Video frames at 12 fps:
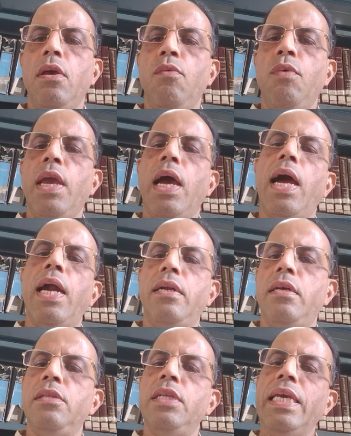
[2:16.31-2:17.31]
we had
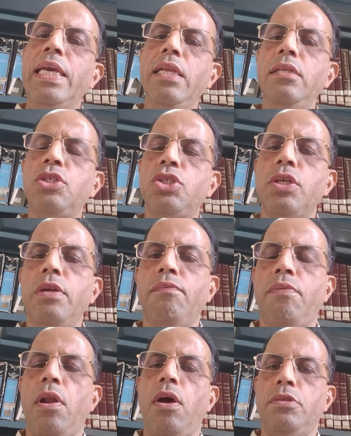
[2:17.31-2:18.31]
the ancient
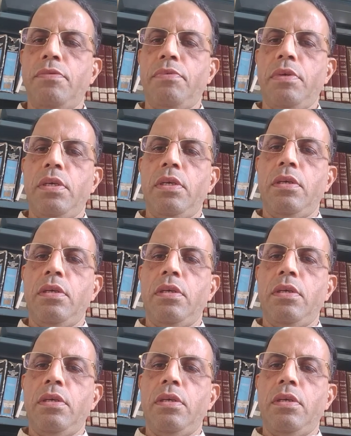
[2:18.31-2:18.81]
philosophy.